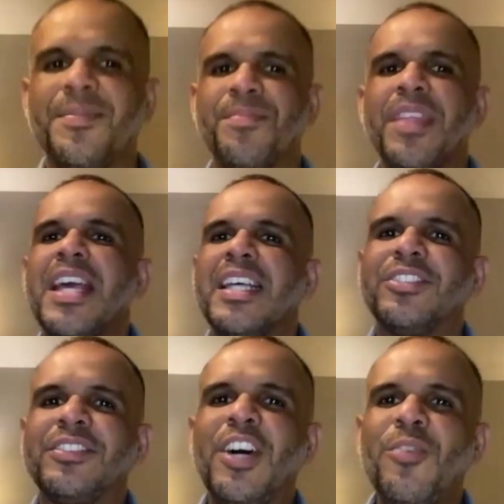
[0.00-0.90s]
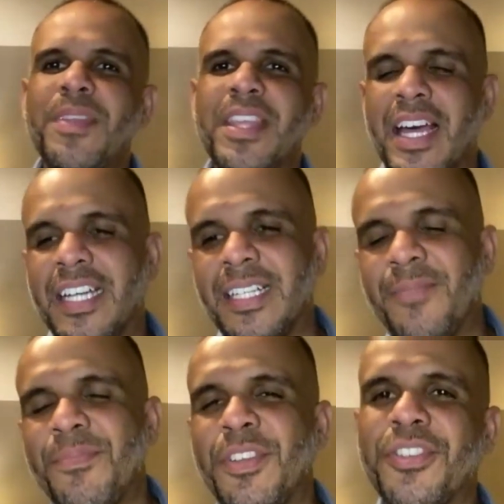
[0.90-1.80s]
Mm-hmm. So tell me,
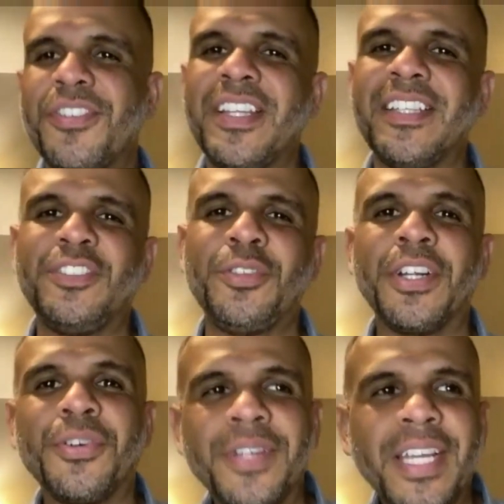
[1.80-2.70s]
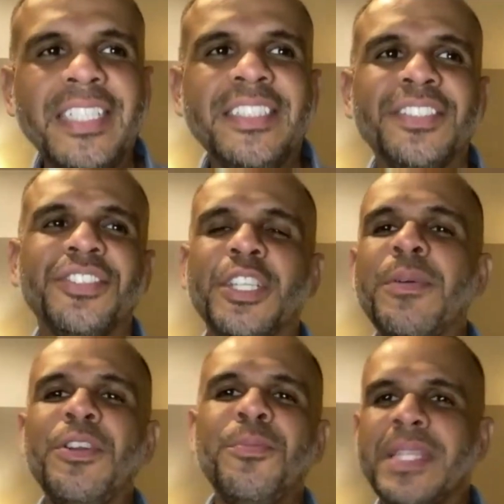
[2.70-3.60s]
um, you're saying that you're a creator. So tell
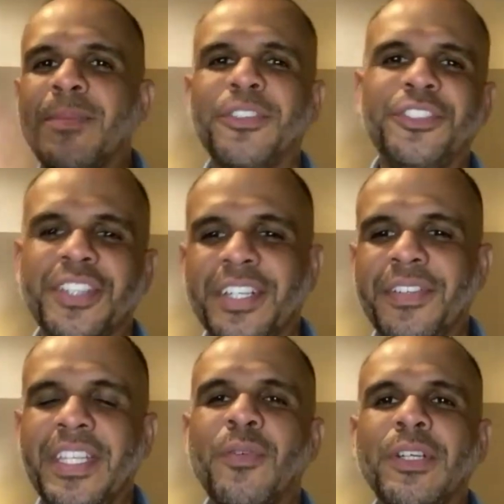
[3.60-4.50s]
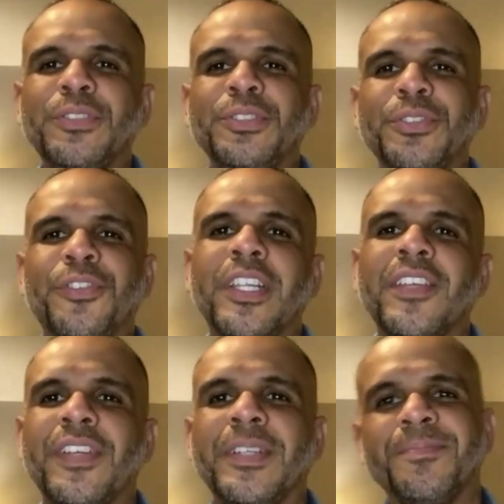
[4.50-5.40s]
me a little bit about your career. What do you do for a
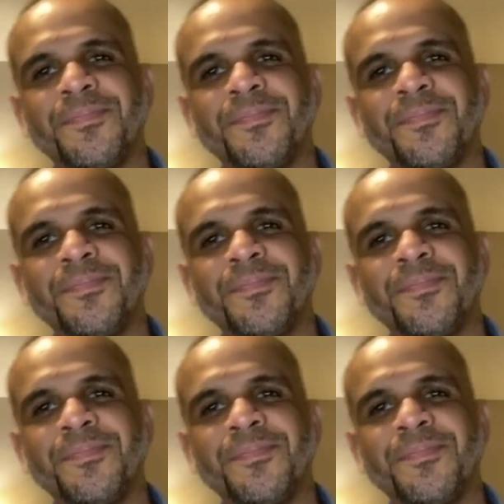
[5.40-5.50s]
living?